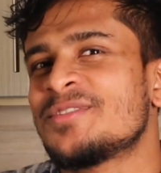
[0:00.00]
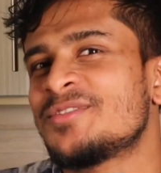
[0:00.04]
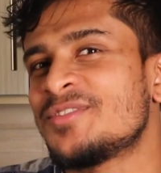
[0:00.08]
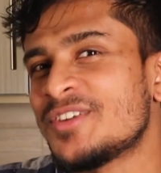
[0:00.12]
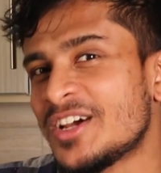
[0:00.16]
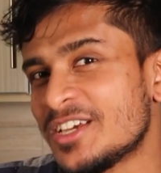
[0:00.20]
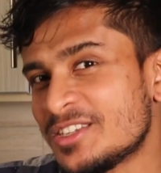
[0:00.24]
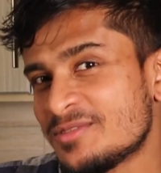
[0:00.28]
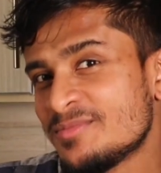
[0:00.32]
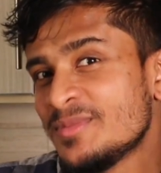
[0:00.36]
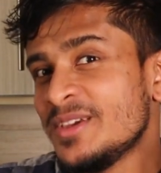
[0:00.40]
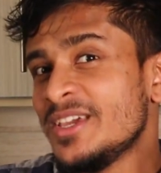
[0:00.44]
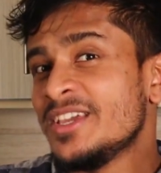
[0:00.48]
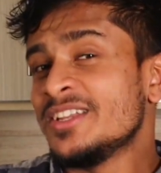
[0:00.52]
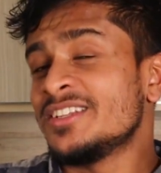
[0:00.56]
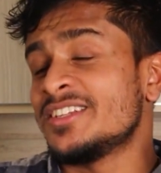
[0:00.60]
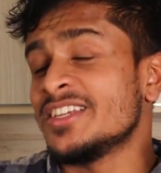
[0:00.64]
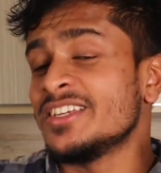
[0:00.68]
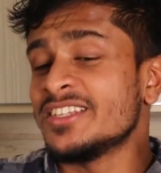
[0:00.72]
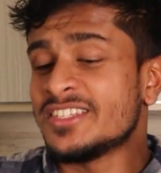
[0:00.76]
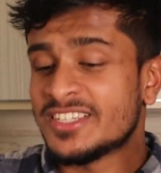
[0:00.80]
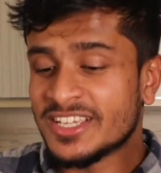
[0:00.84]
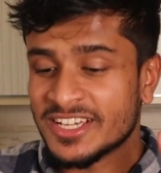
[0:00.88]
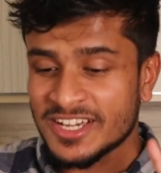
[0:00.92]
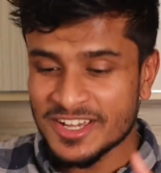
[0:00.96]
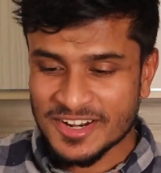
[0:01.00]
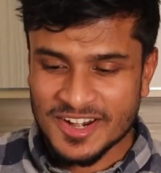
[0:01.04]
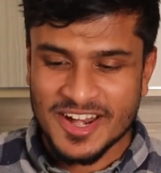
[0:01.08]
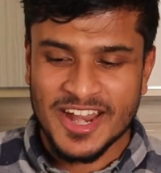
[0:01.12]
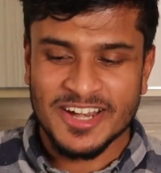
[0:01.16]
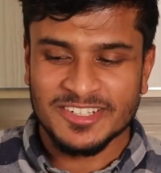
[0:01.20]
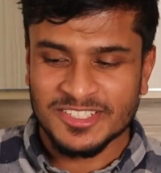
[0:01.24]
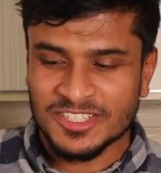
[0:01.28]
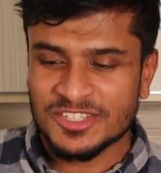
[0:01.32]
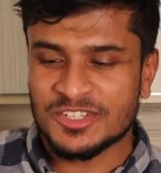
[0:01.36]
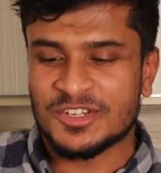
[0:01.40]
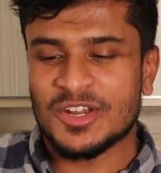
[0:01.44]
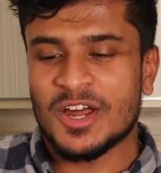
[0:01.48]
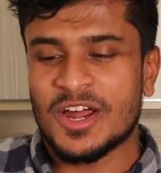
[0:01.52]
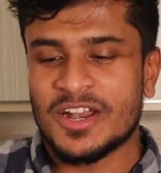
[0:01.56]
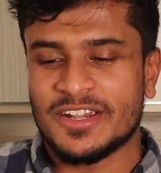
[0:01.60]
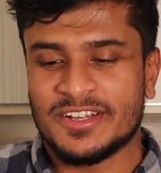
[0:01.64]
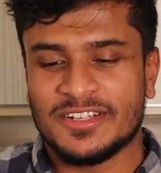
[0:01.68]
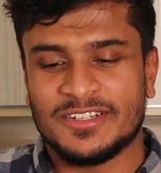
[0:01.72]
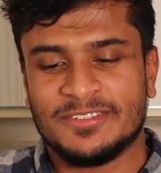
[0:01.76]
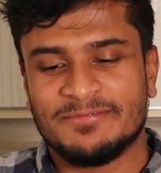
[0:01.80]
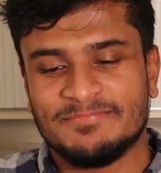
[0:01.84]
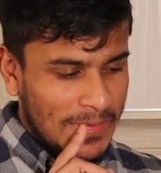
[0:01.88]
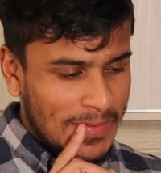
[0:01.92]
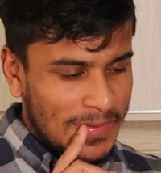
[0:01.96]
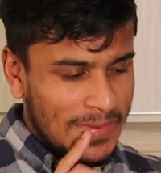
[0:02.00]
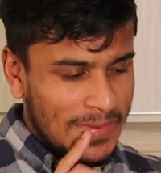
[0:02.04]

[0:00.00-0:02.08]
Trust me, it is a great starter.